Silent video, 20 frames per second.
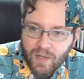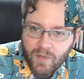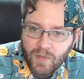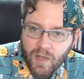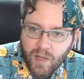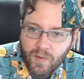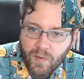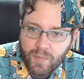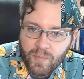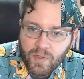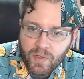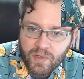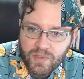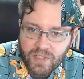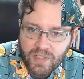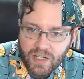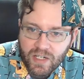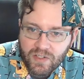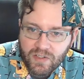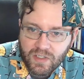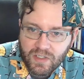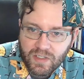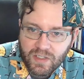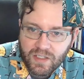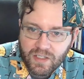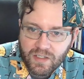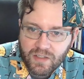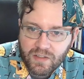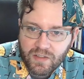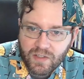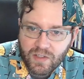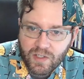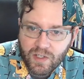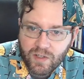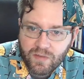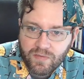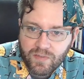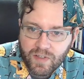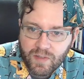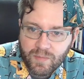I will post actually a link to the
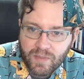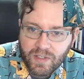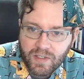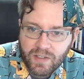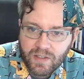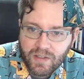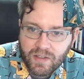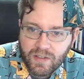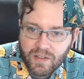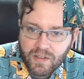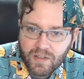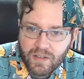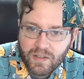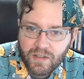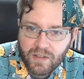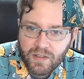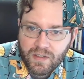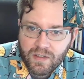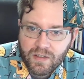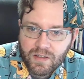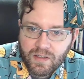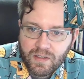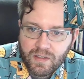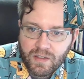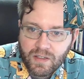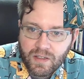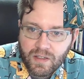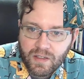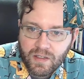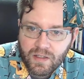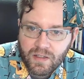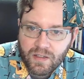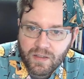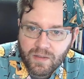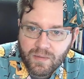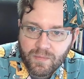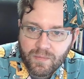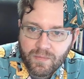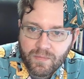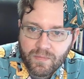GoFundMe.
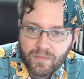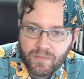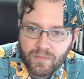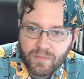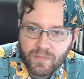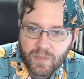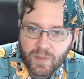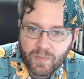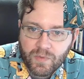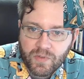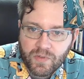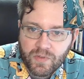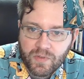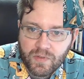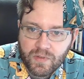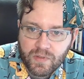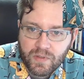Oops.